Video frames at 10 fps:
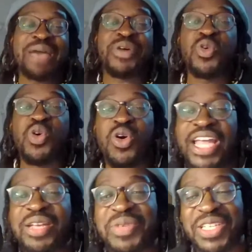or
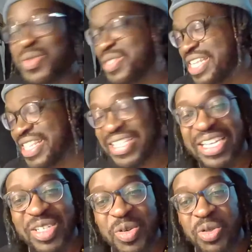anybody who's in the
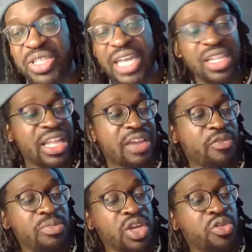Discord, get the link
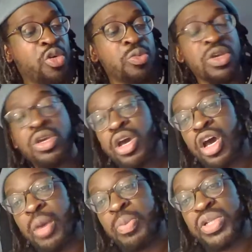from the group.
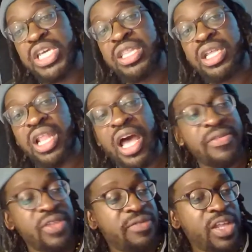Put it in the
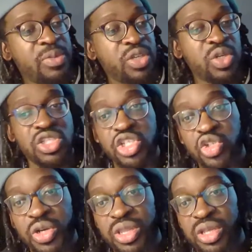live, and if anybody wants to
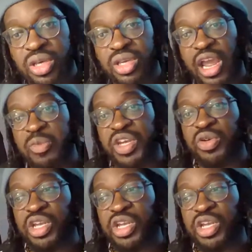join the Caribbean